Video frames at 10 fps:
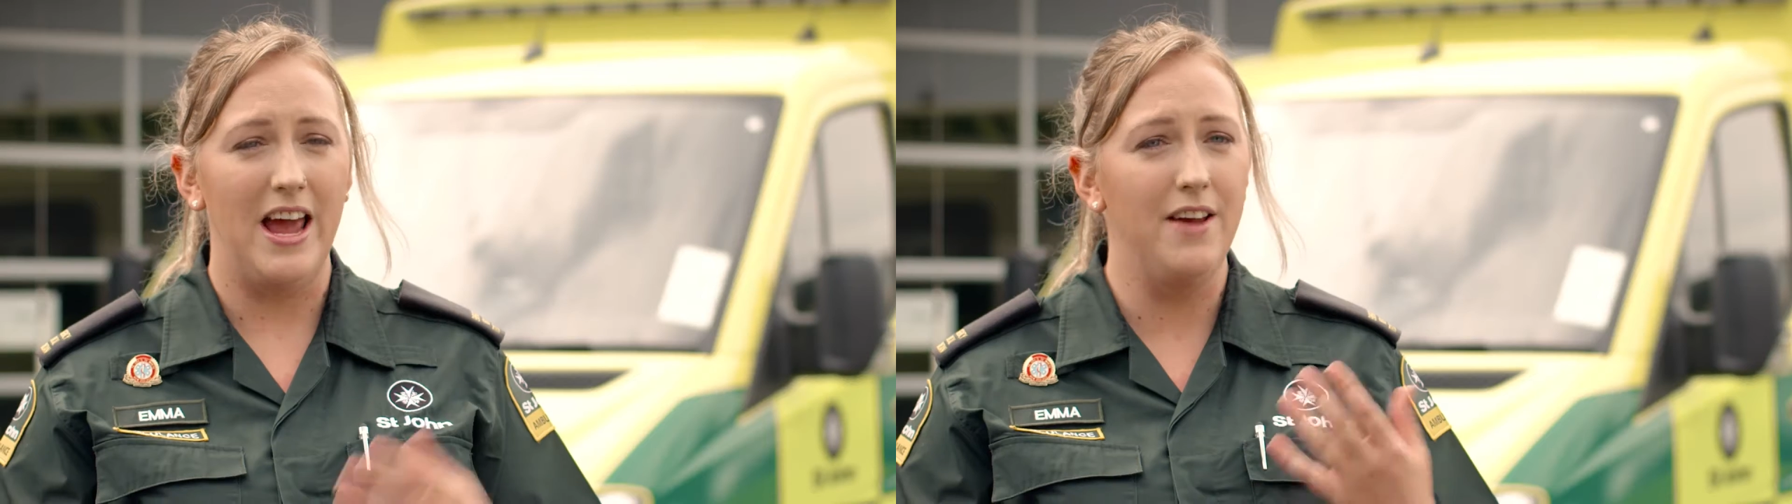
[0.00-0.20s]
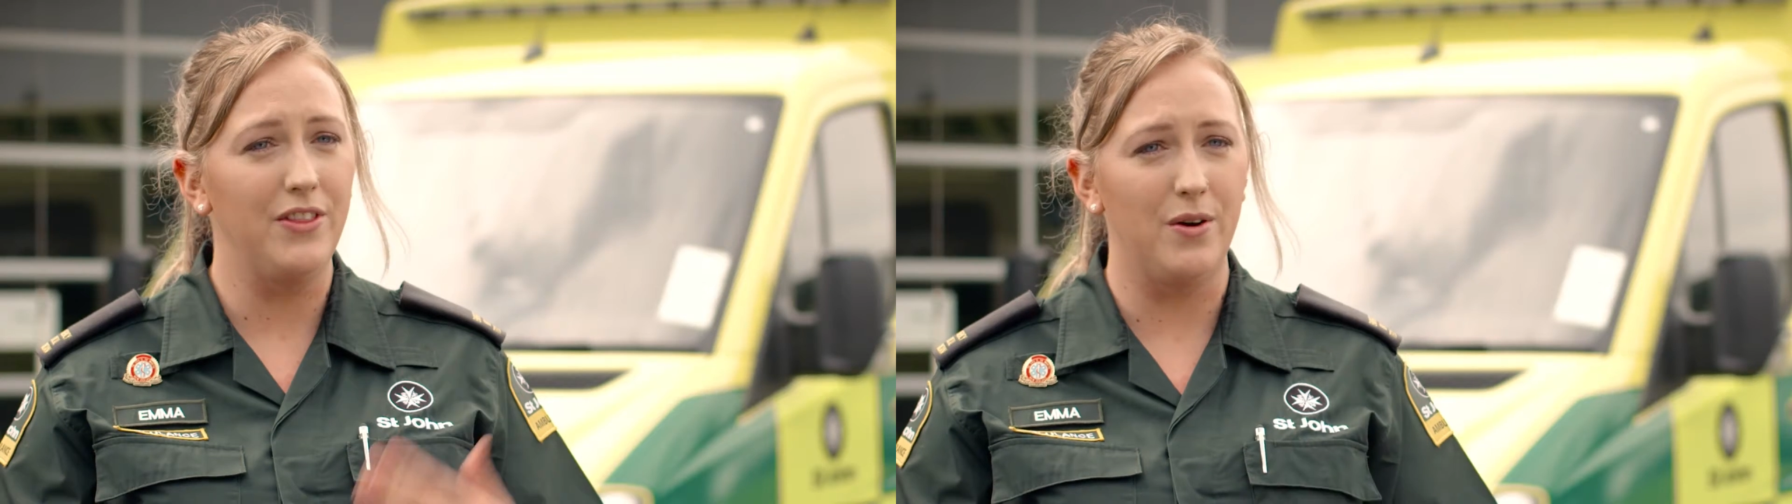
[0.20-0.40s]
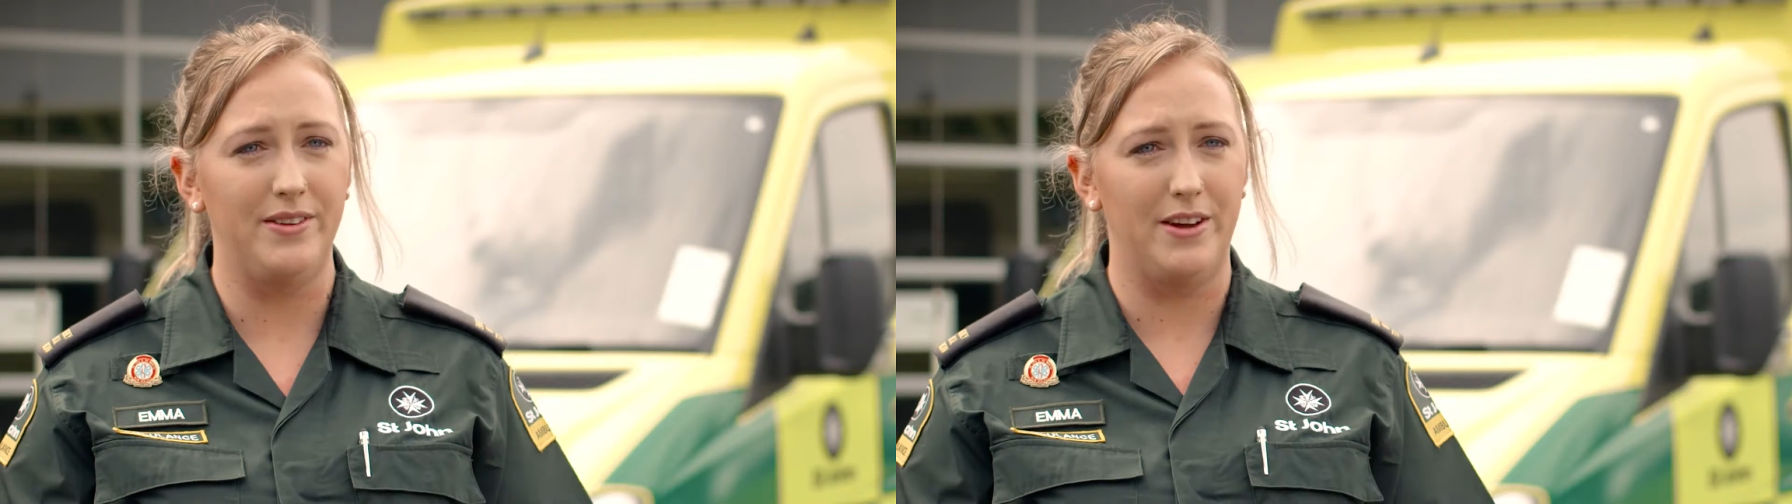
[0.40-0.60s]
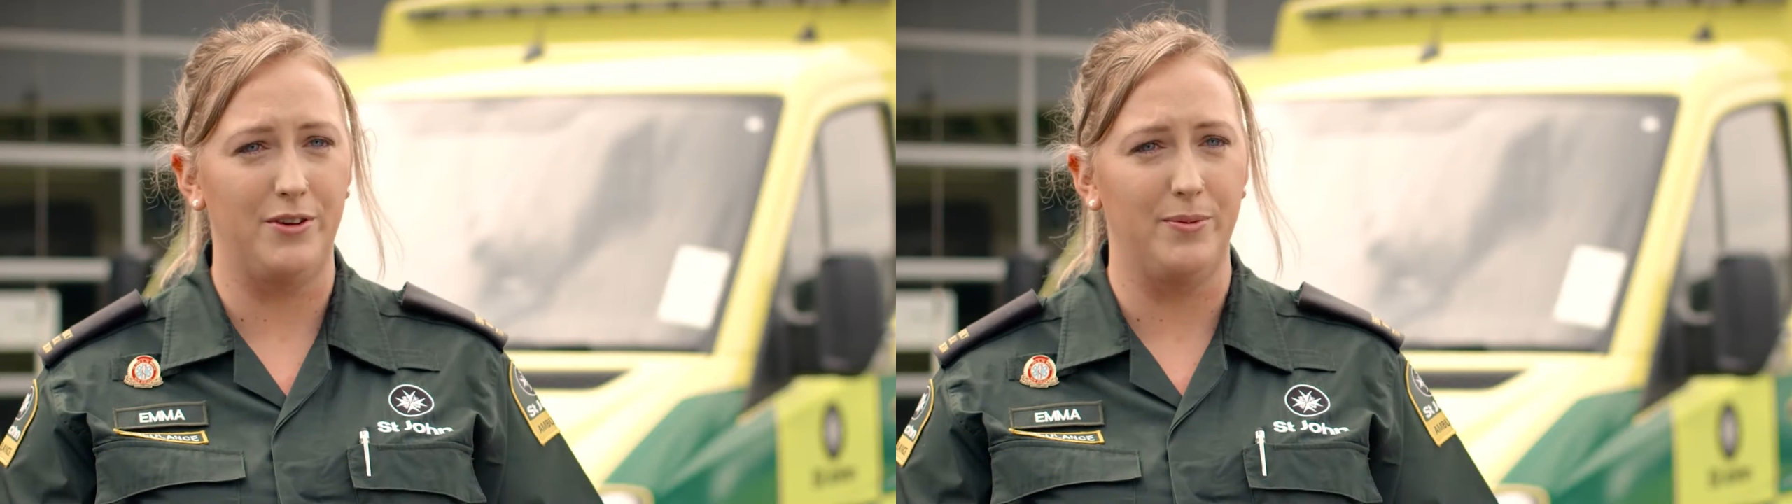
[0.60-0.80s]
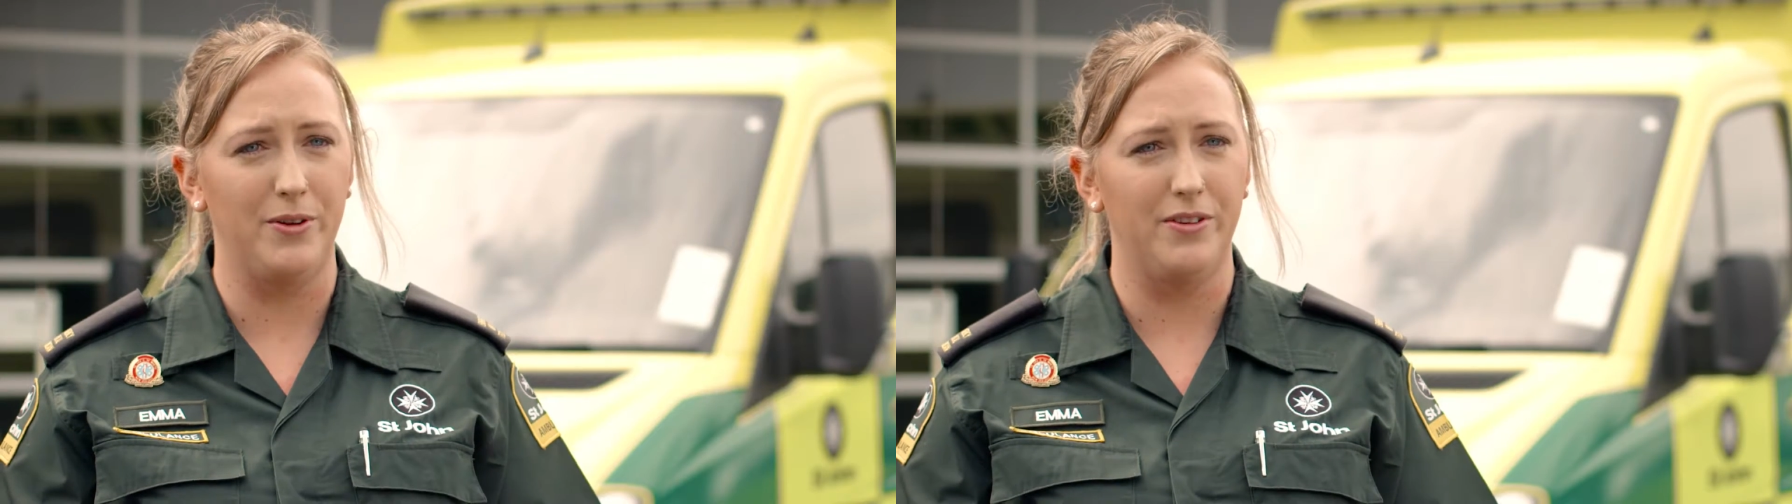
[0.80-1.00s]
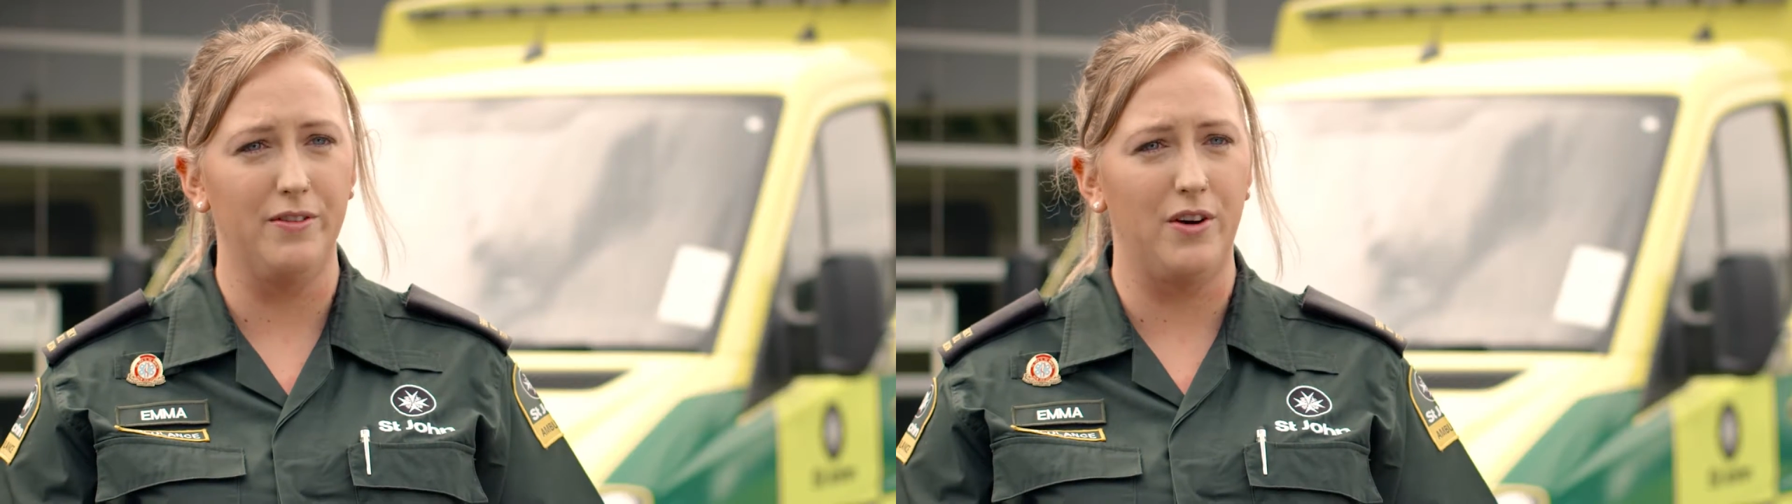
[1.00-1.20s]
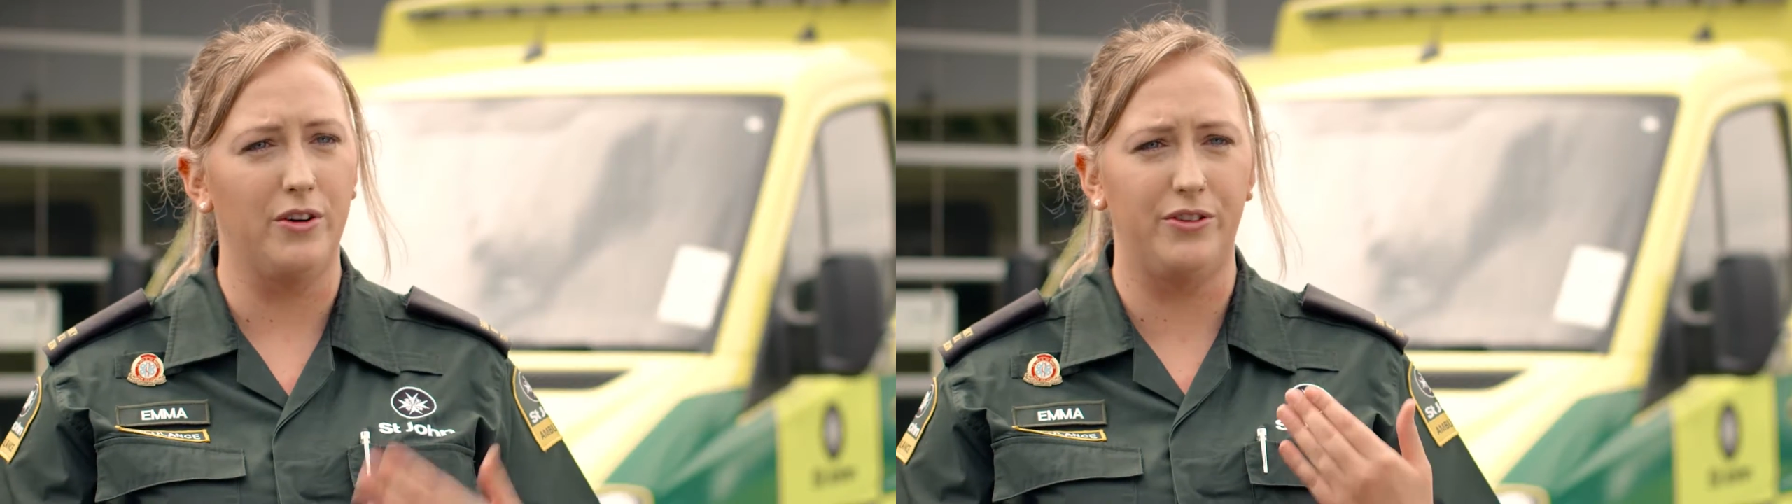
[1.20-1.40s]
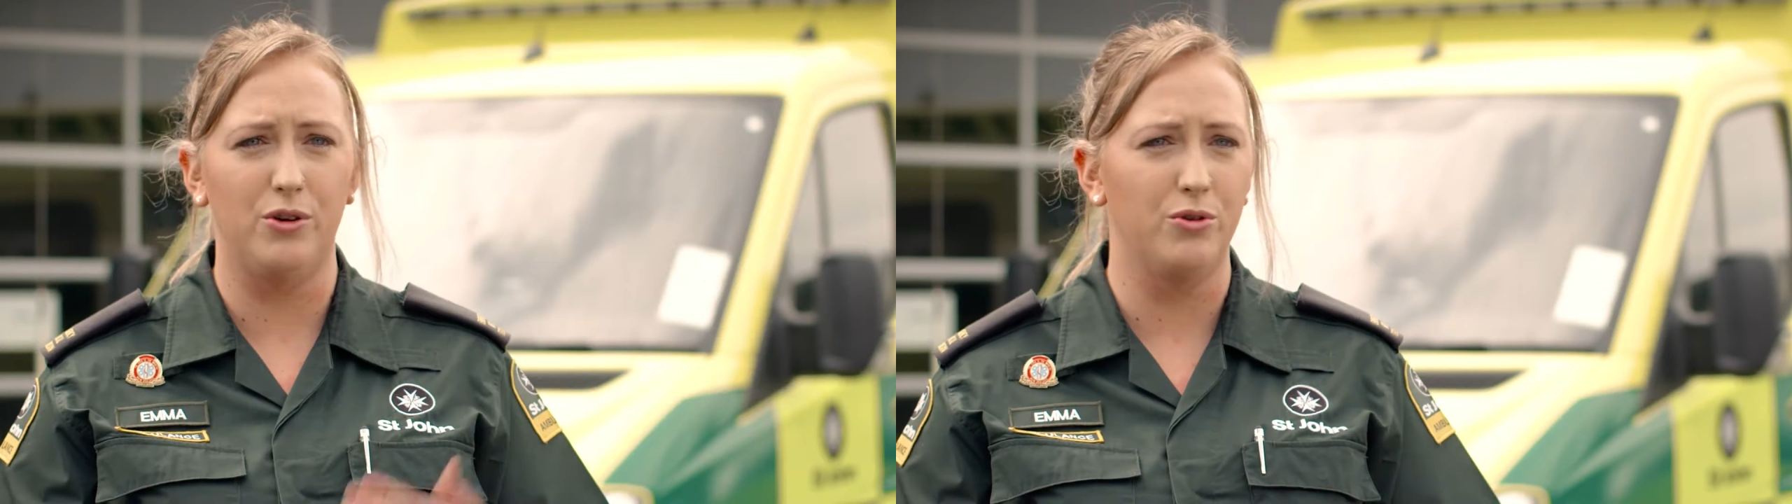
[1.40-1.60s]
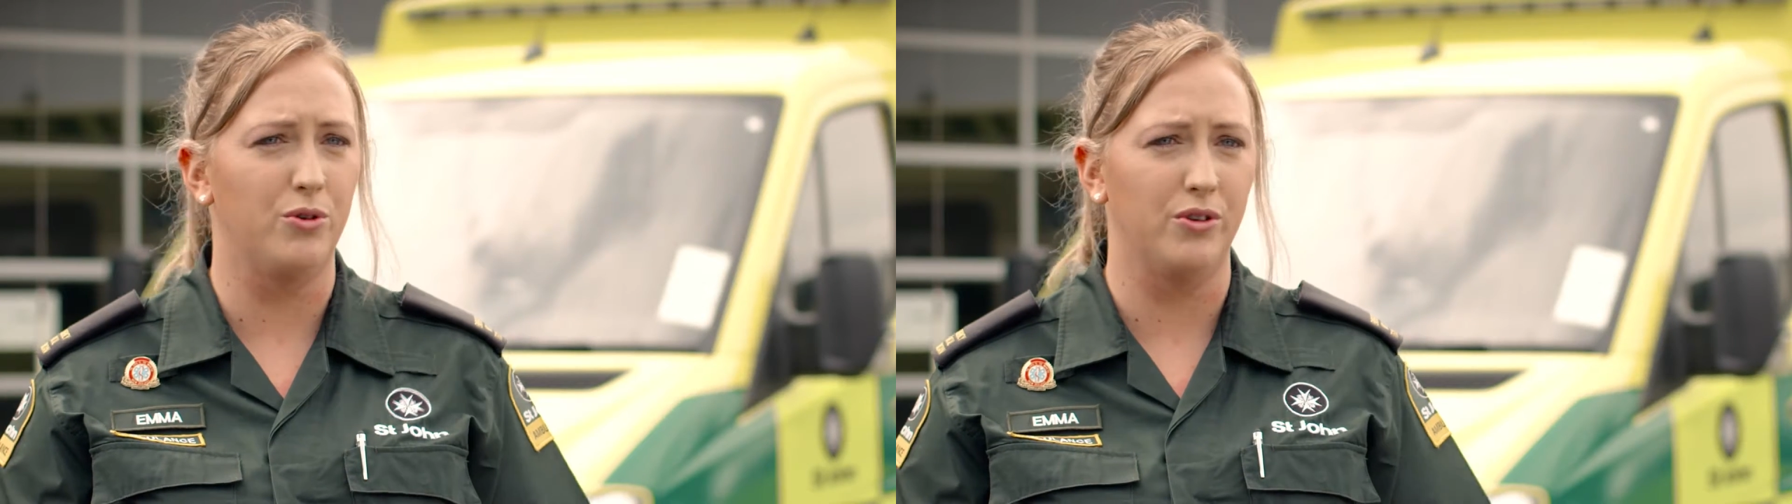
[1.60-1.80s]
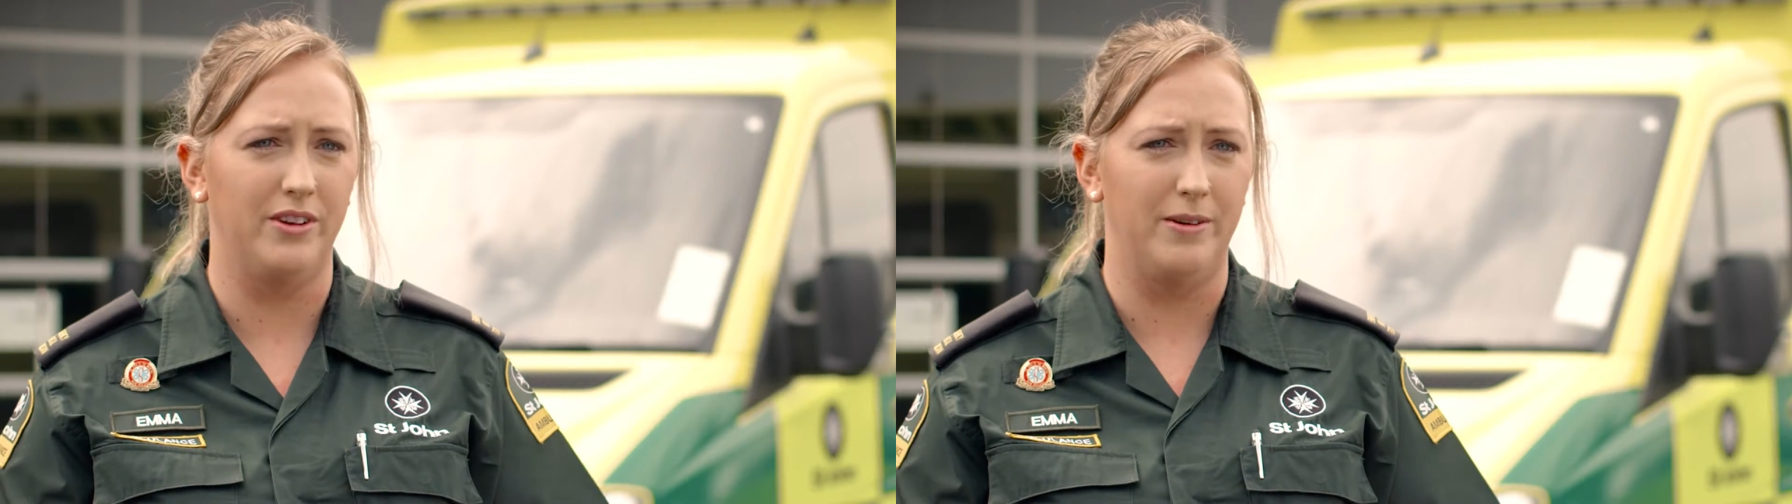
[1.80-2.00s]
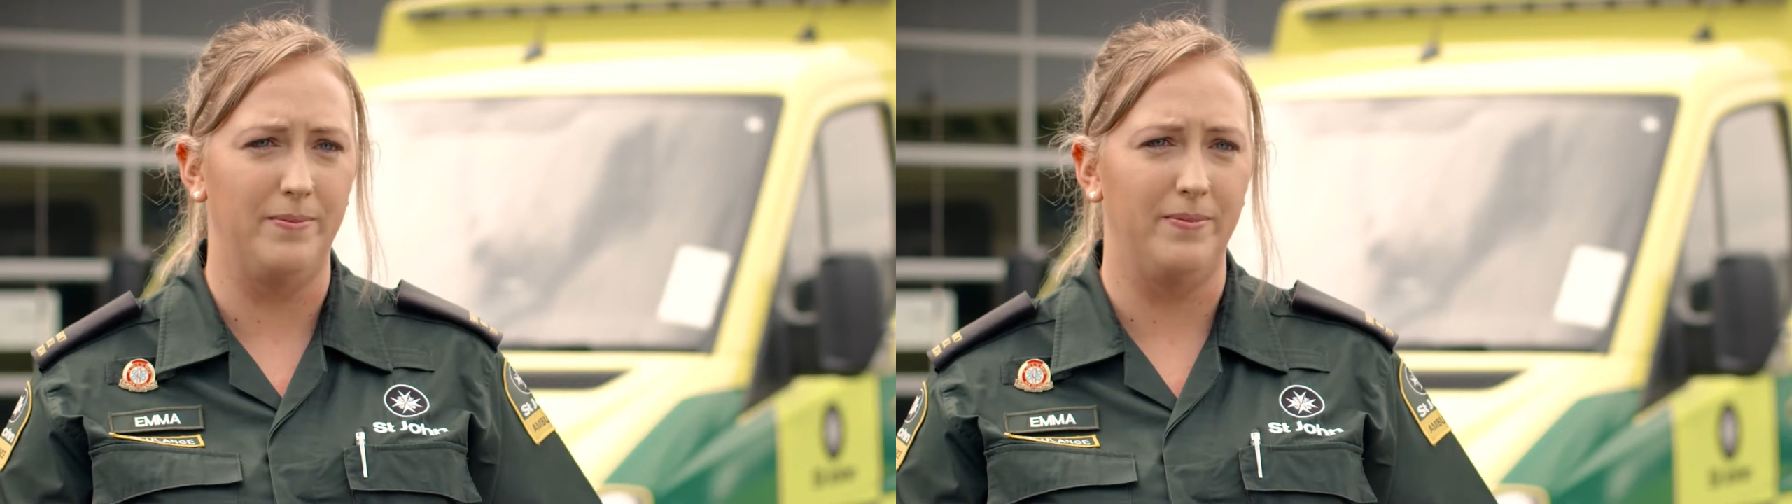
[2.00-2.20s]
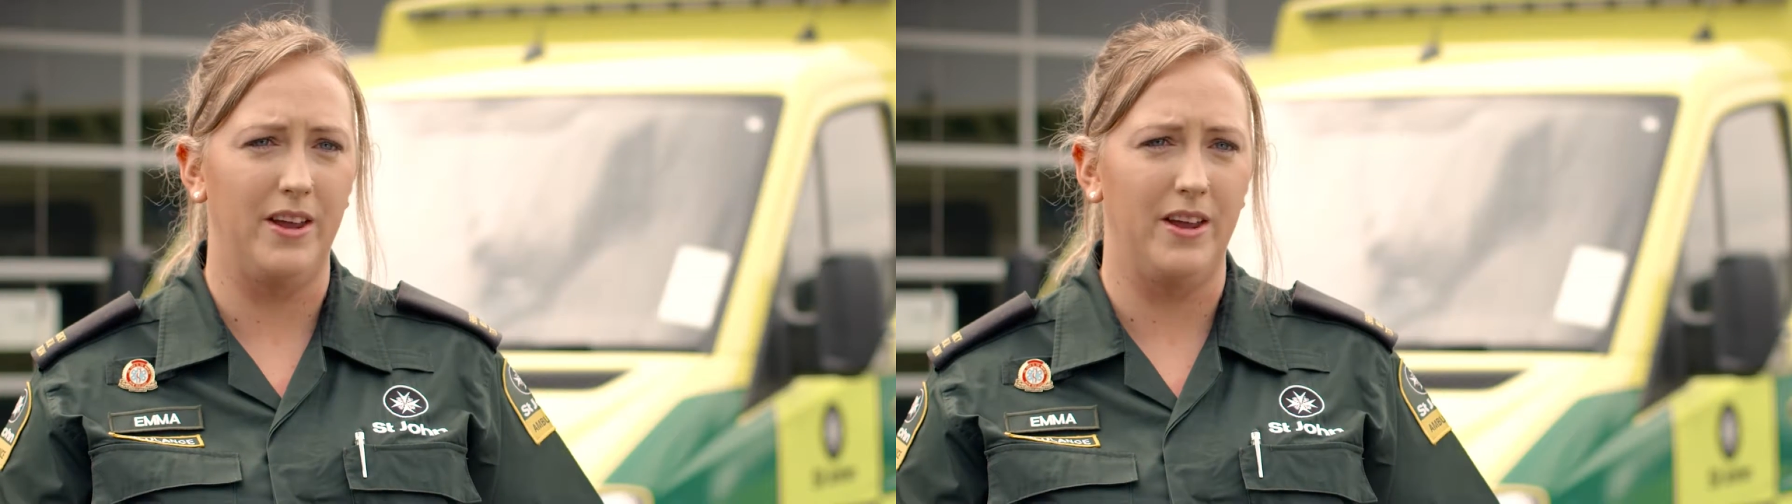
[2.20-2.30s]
Even though he's unresponsive, I'll still talk to him.